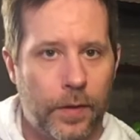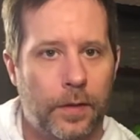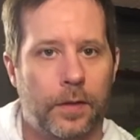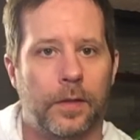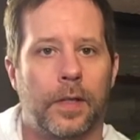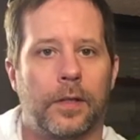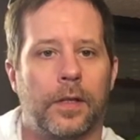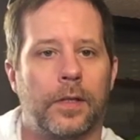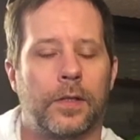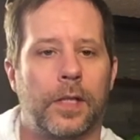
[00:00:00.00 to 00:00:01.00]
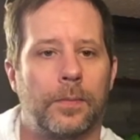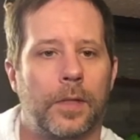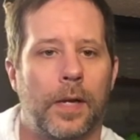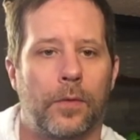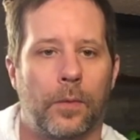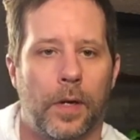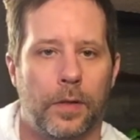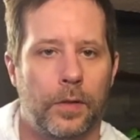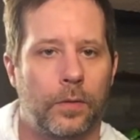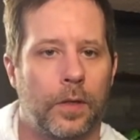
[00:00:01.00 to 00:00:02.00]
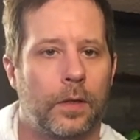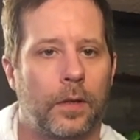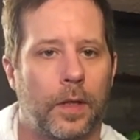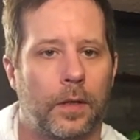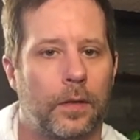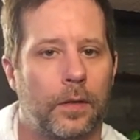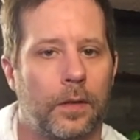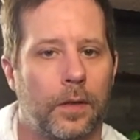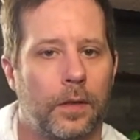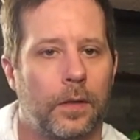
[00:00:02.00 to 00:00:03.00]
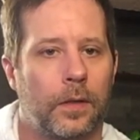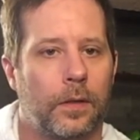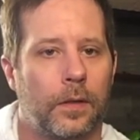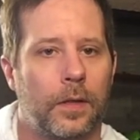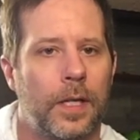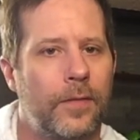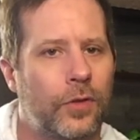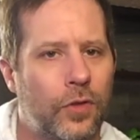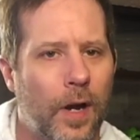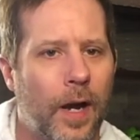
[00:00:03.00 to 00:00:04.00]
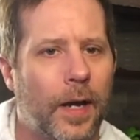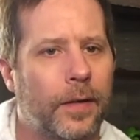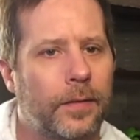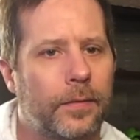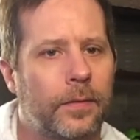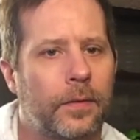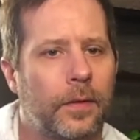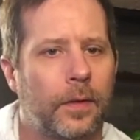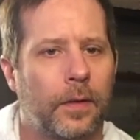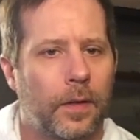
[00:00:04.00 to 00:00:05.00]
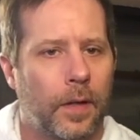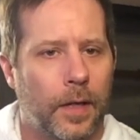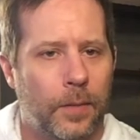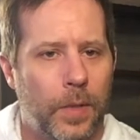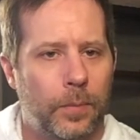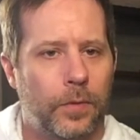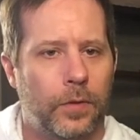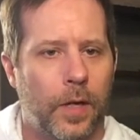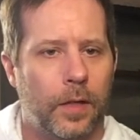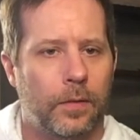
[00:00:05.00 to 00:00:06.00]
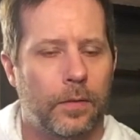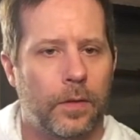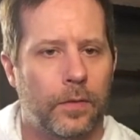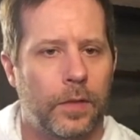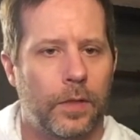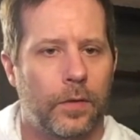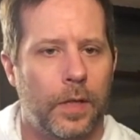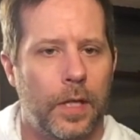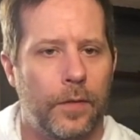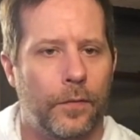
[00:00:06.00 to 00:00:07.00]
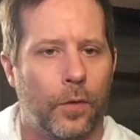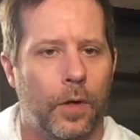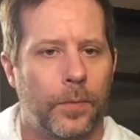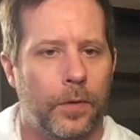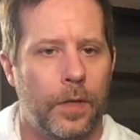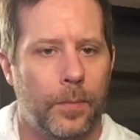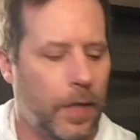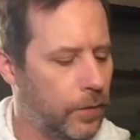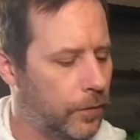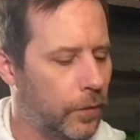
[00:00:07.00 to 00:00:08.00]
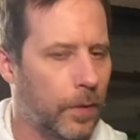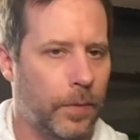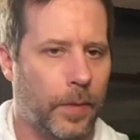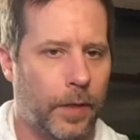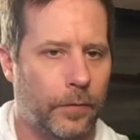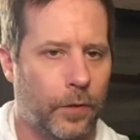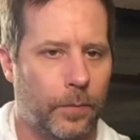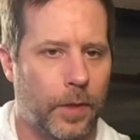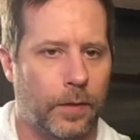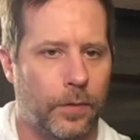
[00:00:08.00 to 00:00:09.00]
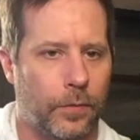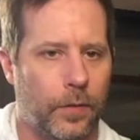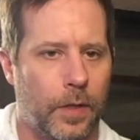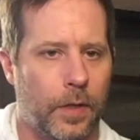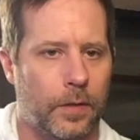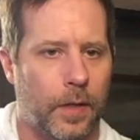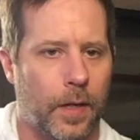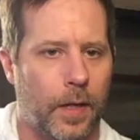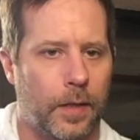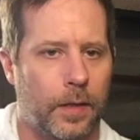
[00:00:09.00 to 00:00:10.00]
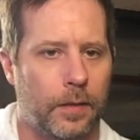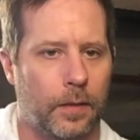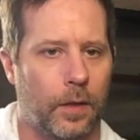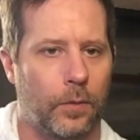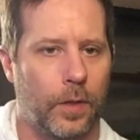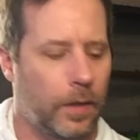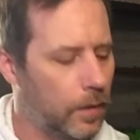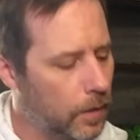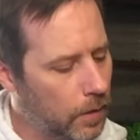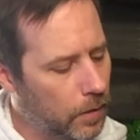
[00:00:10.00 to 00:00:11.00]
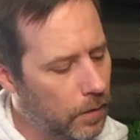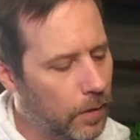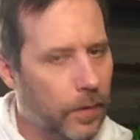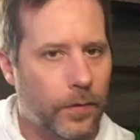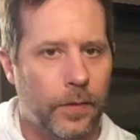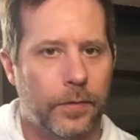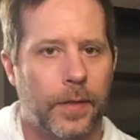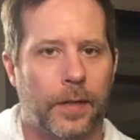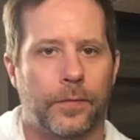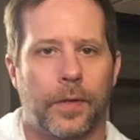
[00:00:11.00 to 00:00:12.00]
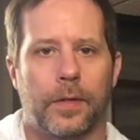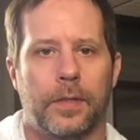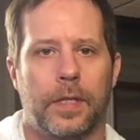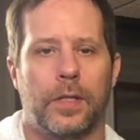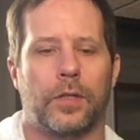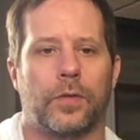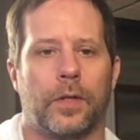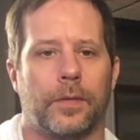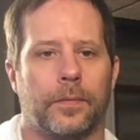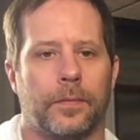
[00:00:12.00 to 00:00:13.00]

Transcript: like this, and they just seem to never want to do it. Like, even try. I get people to try to, see their E form, their E major form, E minor form. You got the three E's, the high E, the low E, and then the second fret of the D string.